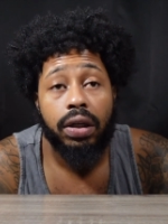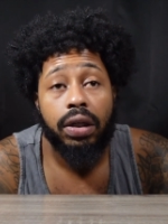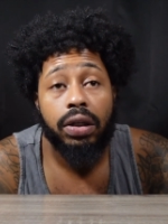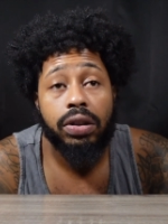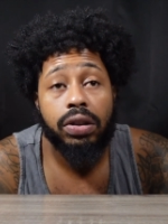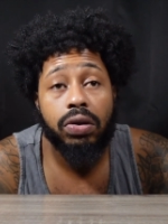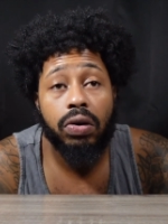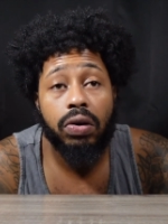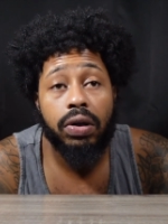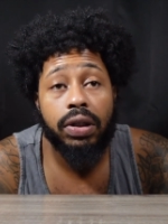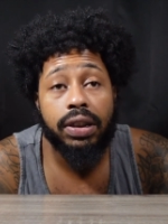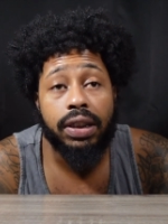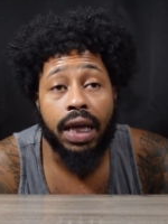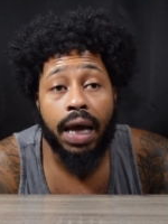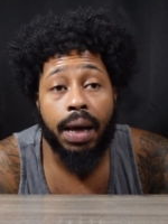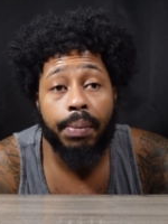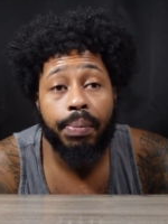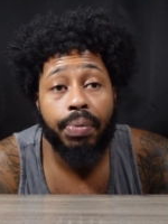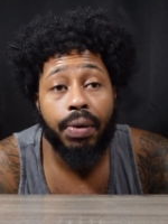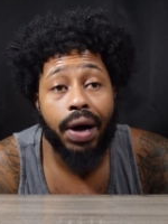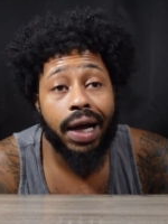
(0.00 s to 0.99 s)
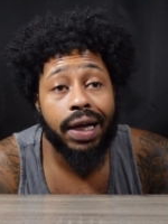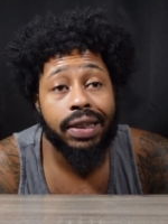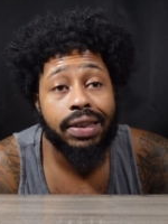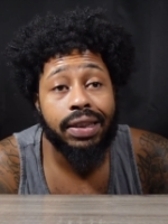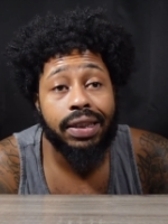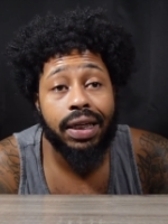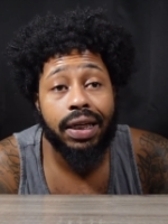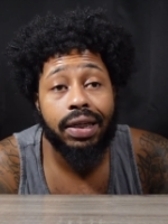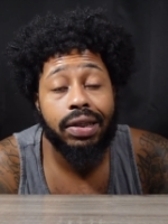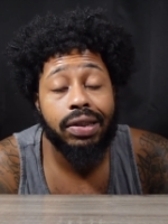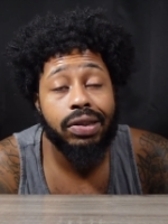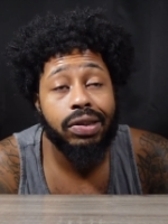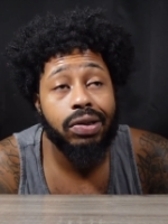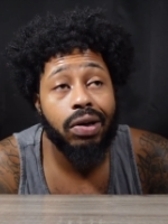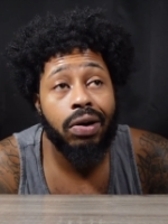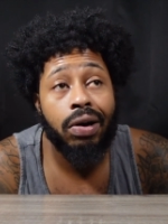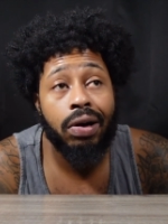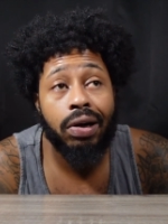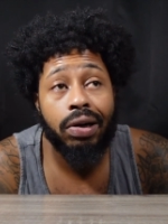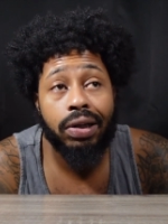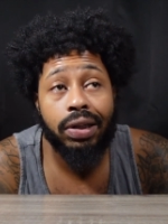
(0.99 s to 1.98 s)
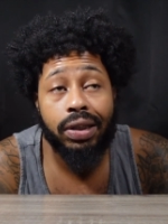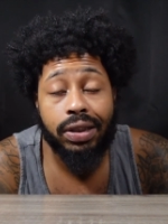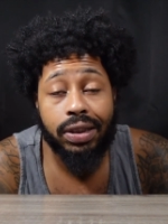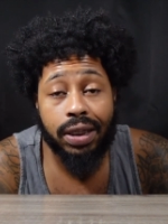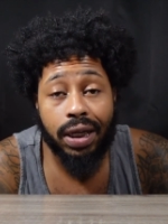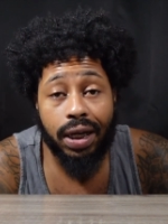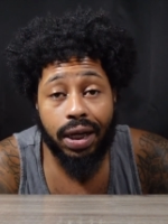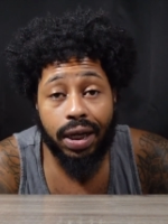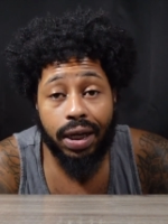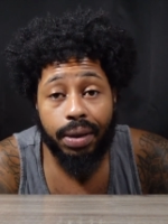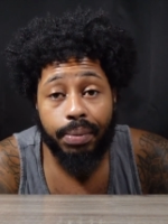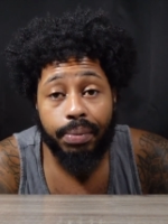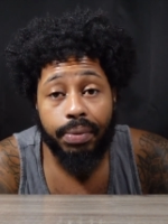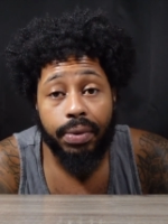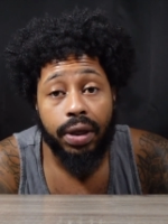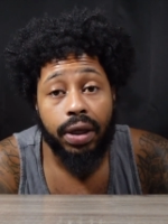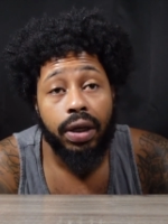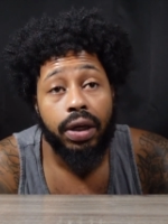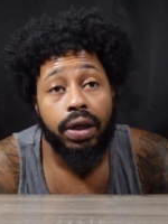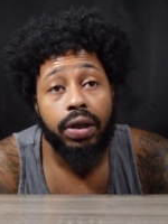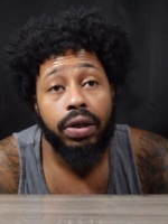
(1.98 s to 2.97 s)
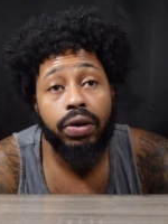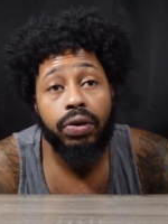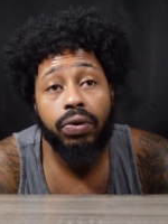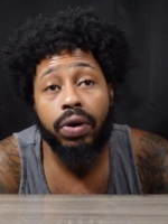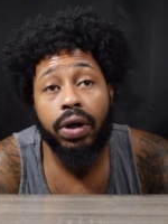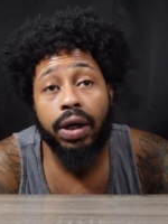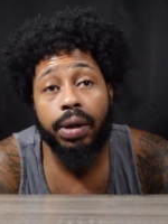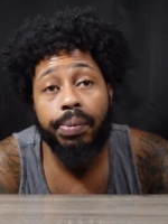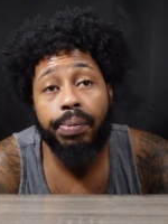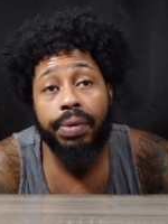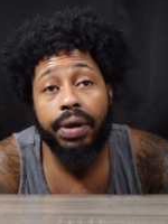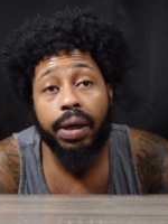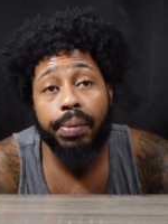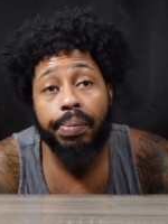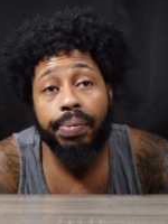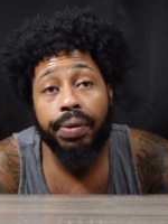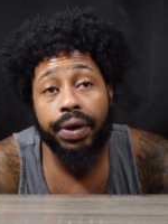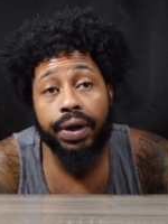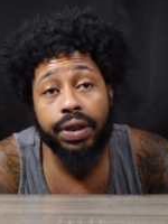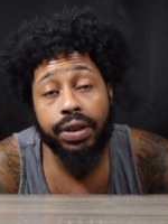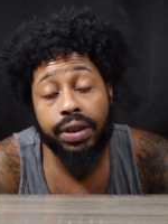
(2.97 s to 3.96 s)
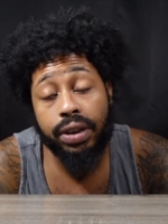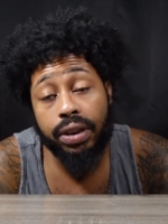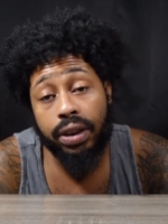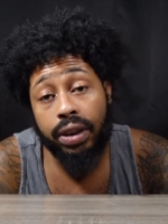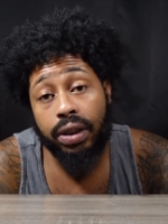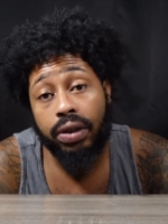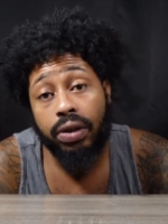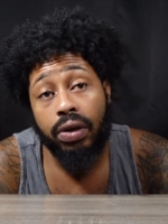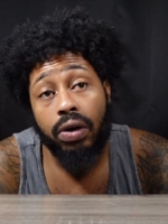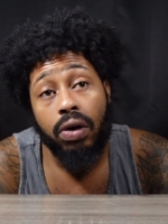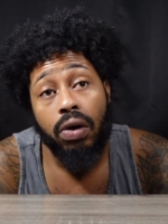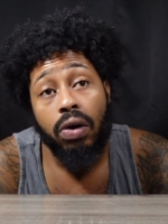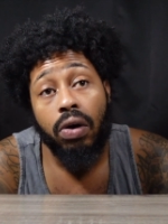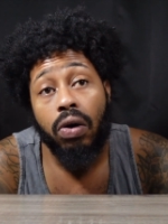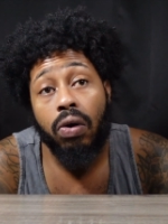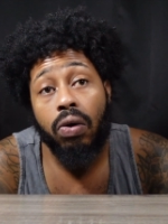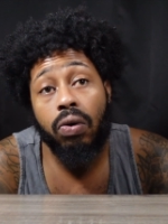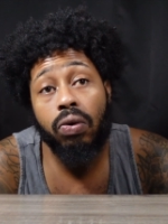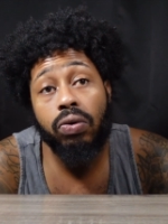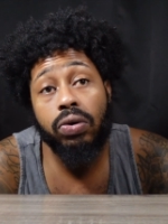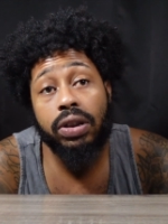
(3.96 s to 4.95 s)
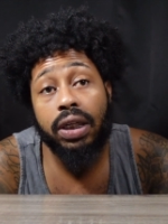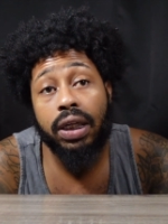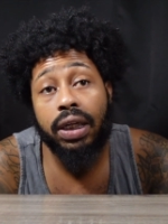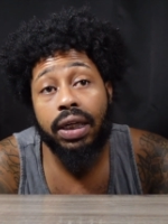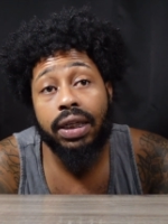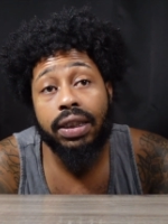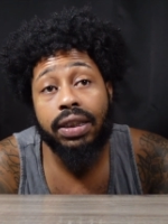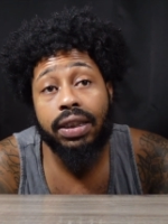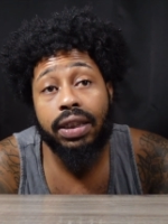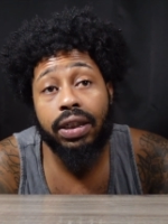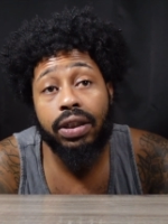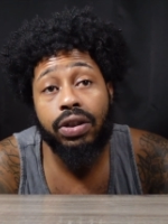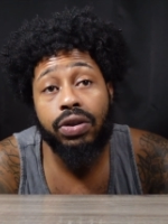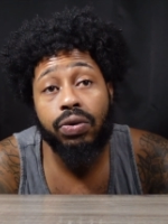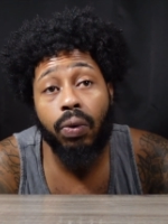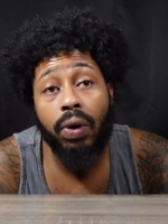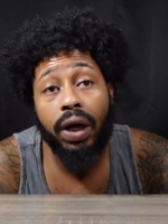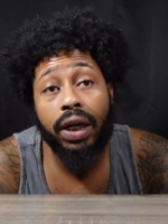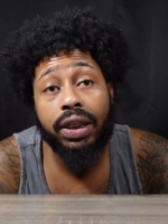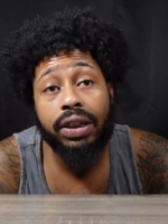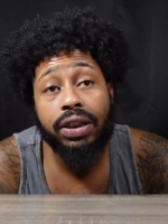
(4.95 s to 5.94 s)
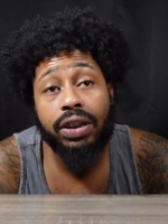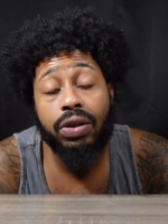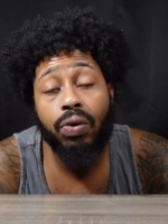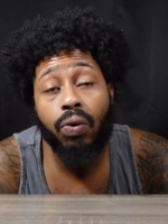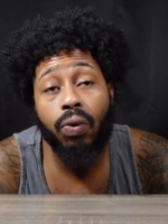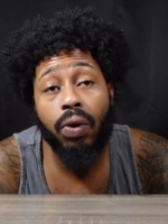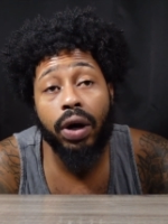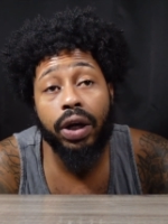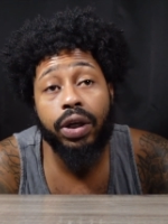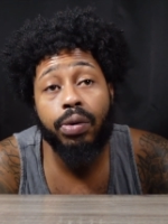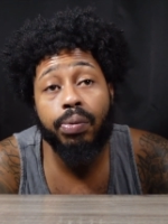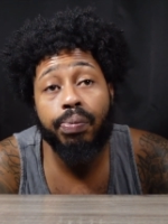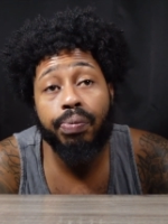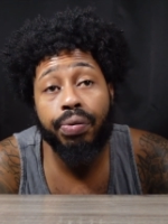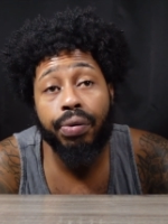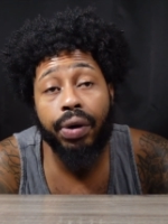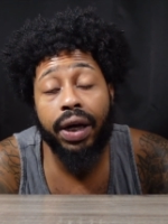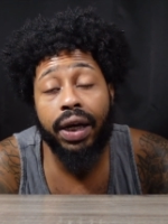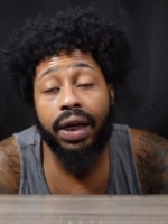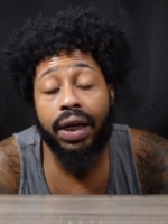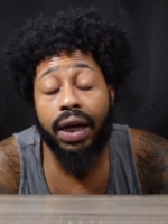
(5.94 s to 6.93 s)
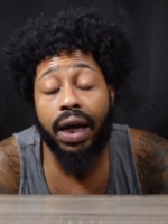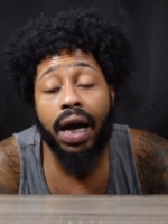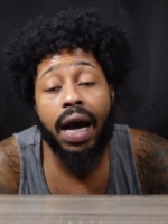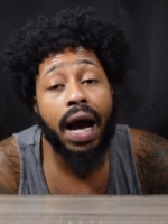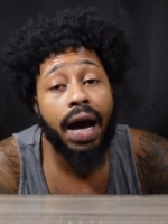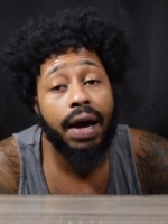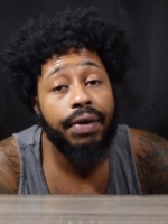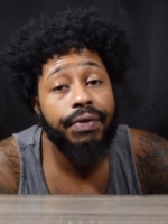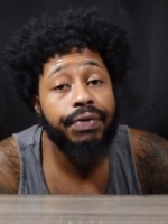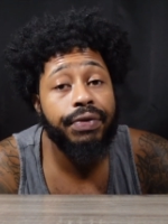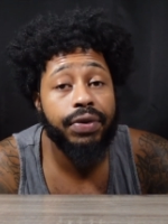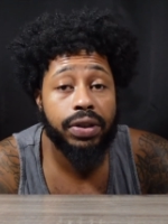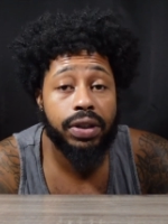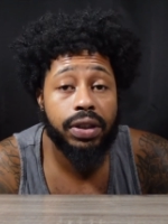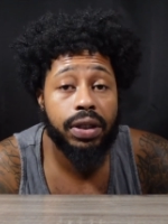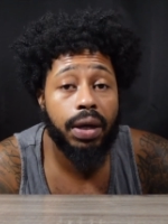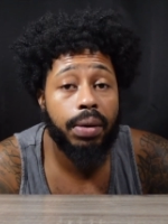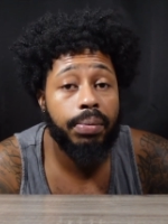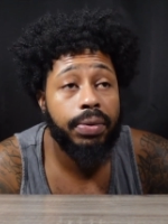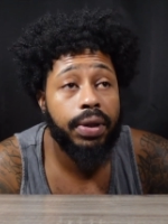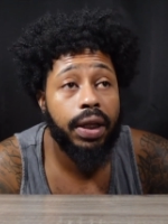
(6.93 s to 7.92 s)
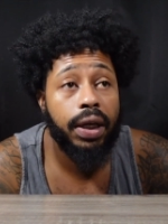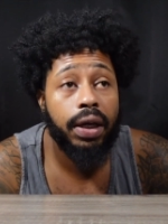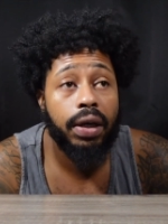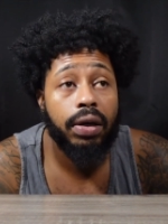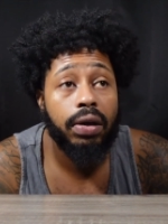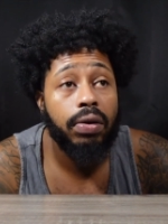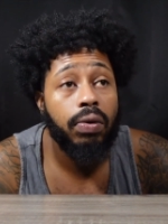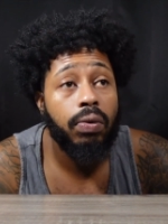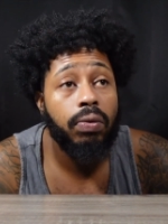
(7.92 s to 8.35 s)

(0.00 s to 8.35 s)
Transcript: So example, I say this all the time. You could be a person who's in a situation where you pray to God for something.